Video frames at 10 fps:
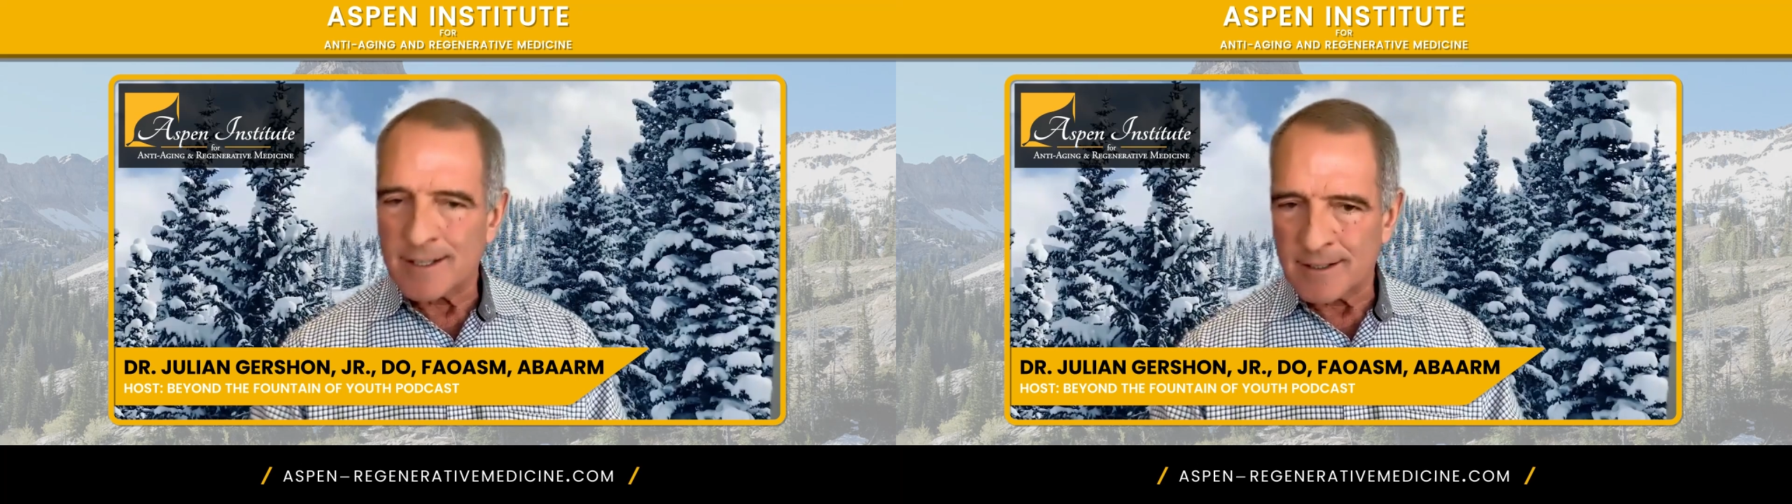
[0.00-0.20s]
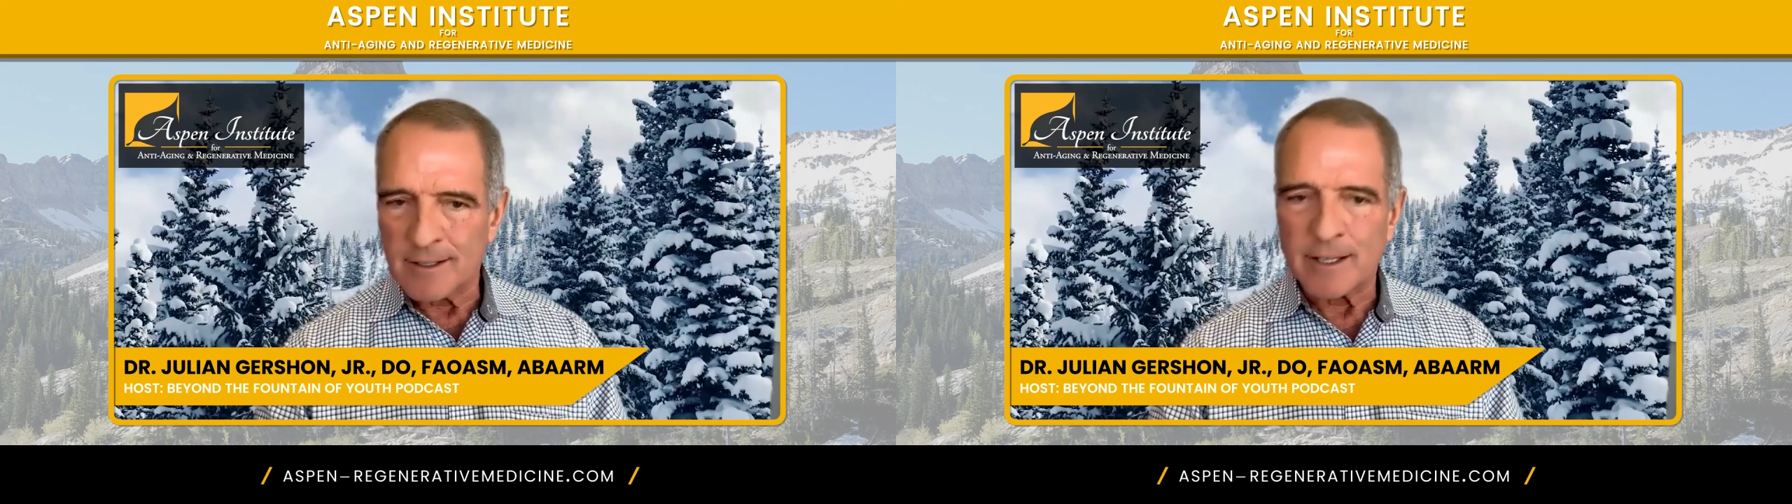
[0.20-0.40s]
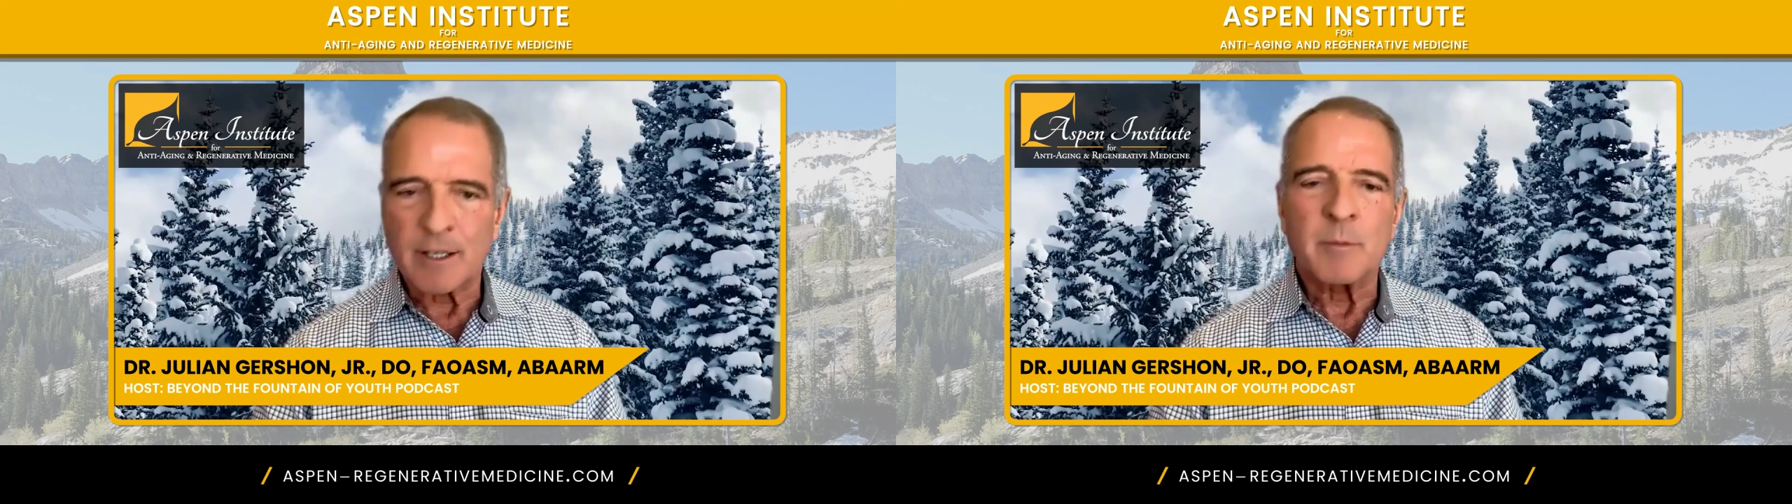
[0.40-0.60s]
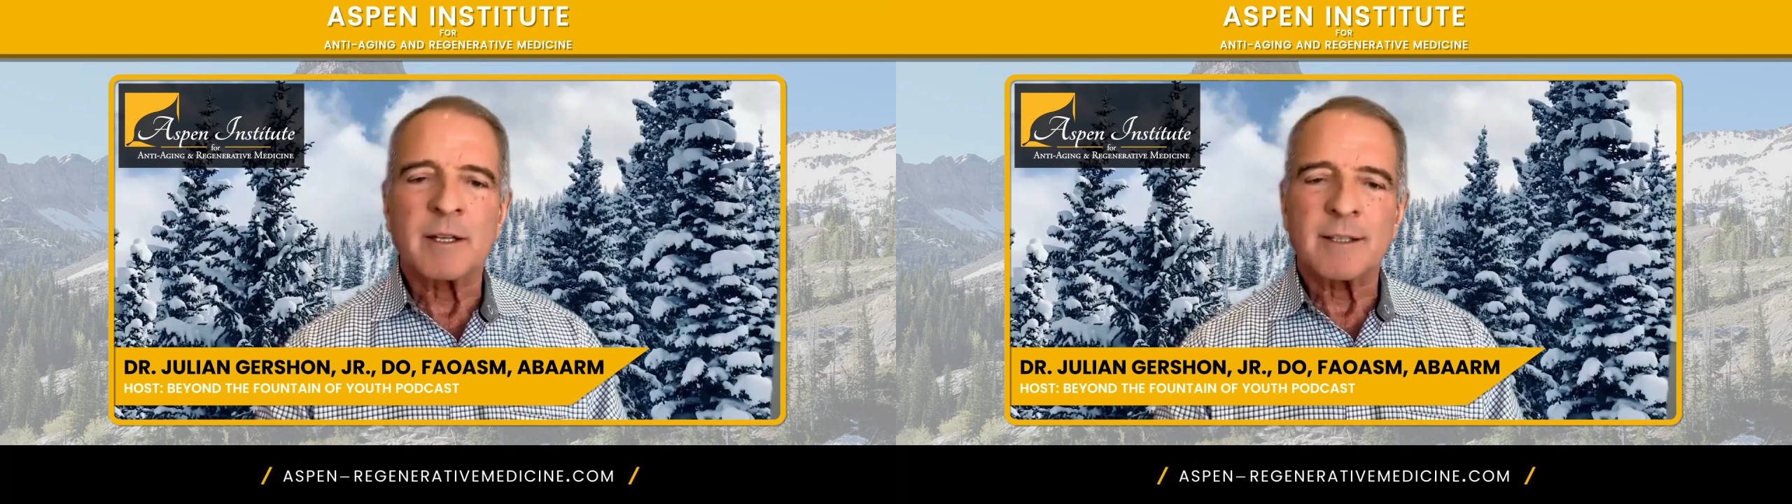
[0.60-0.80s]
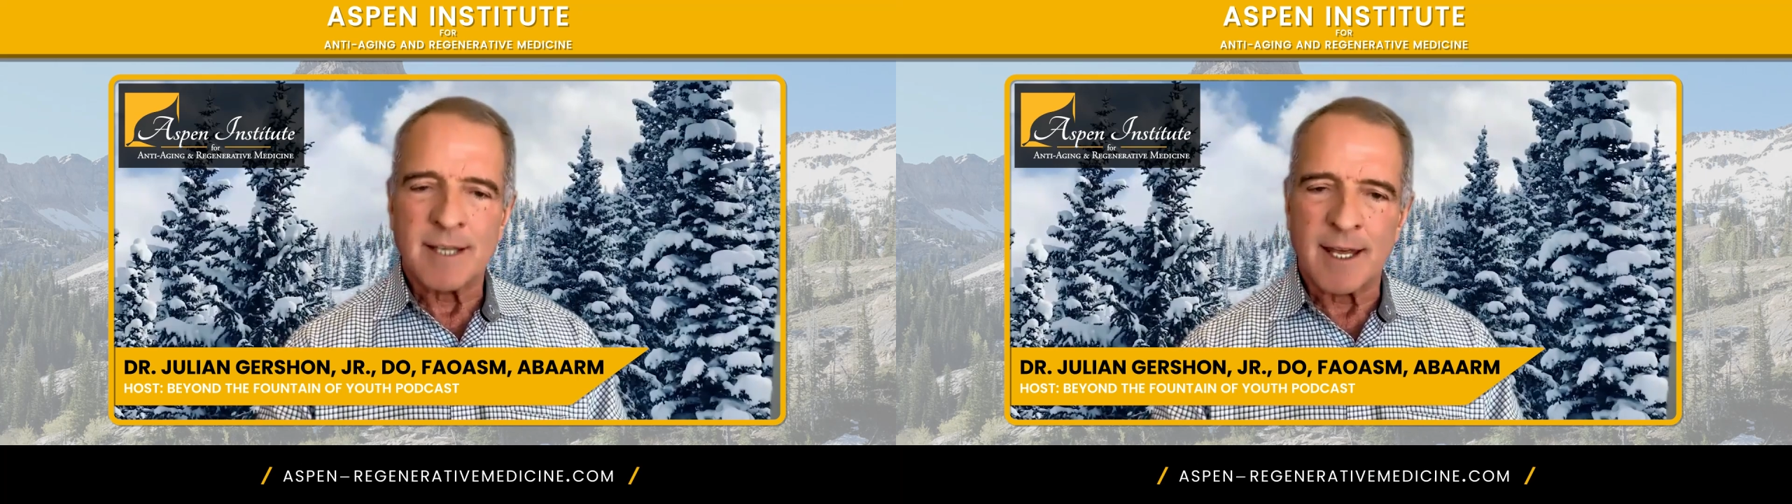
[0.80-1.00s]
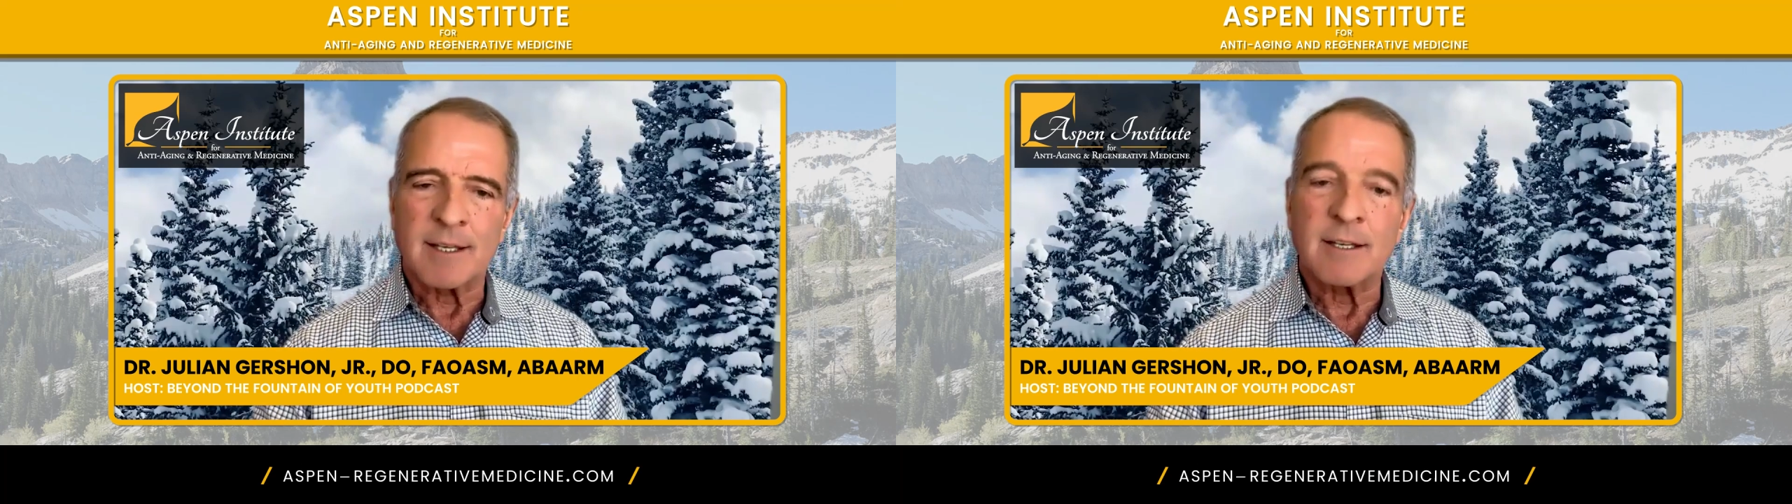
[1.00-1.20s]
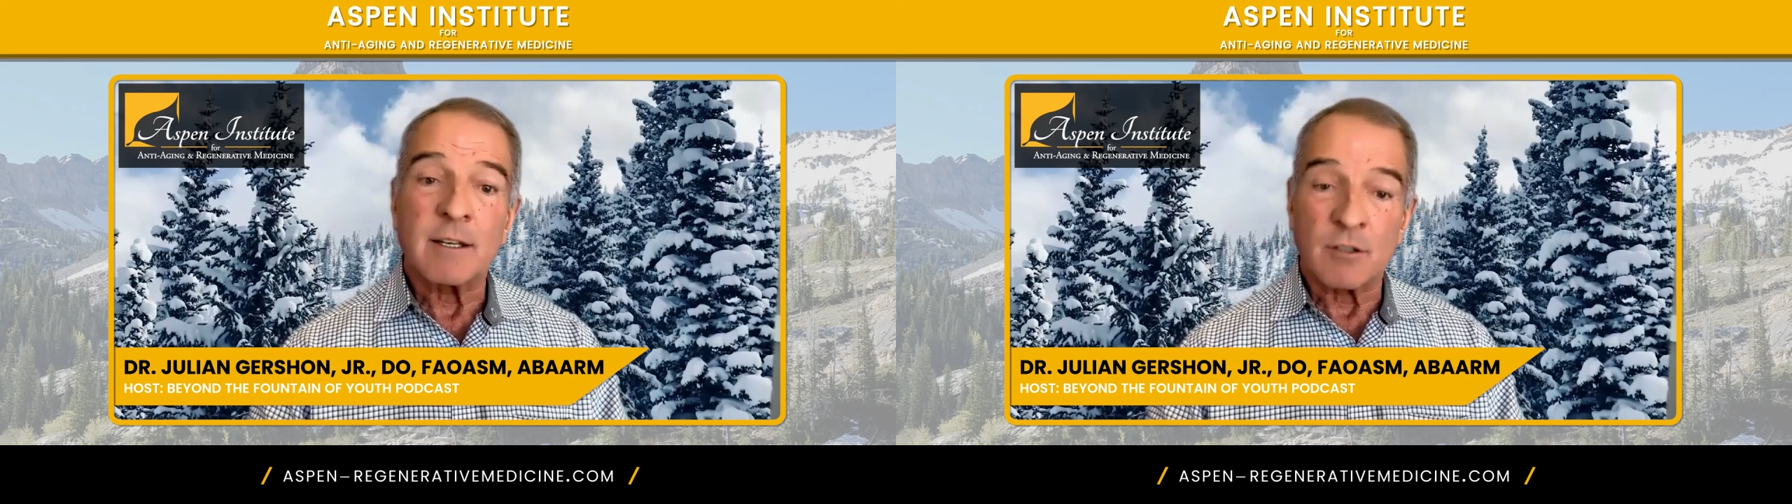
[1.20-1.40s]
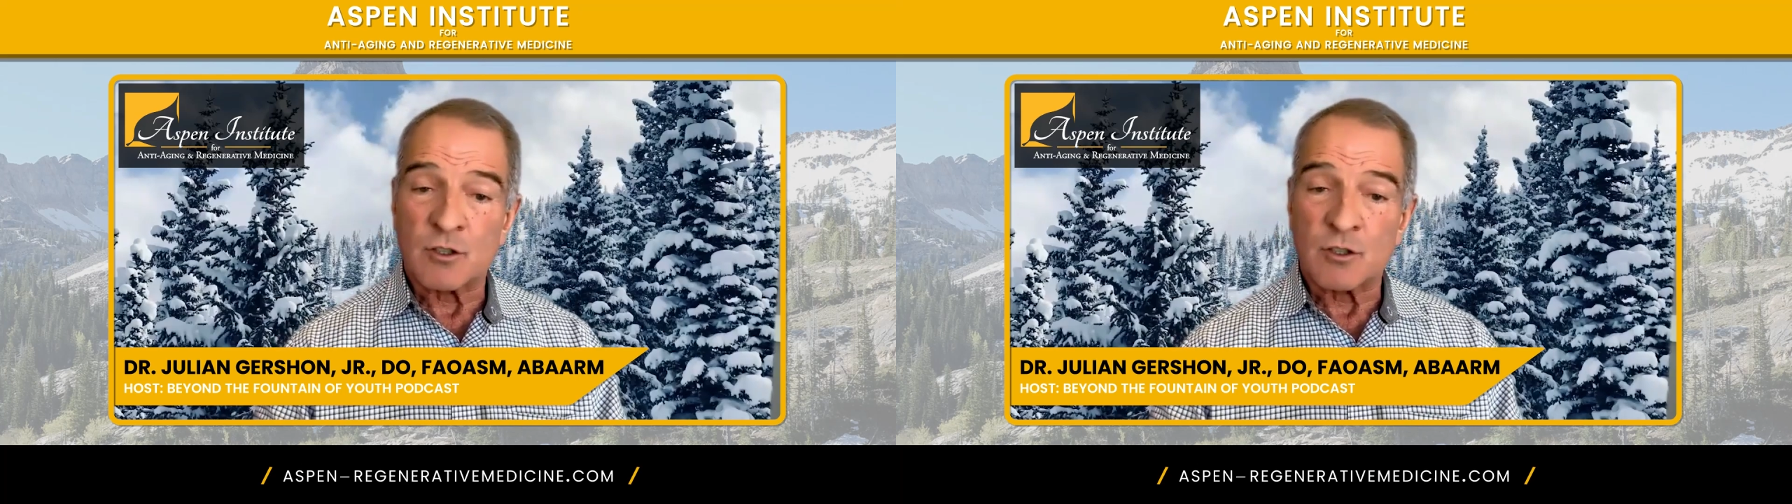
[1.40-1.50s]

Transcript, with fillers: to the ligament, tendon,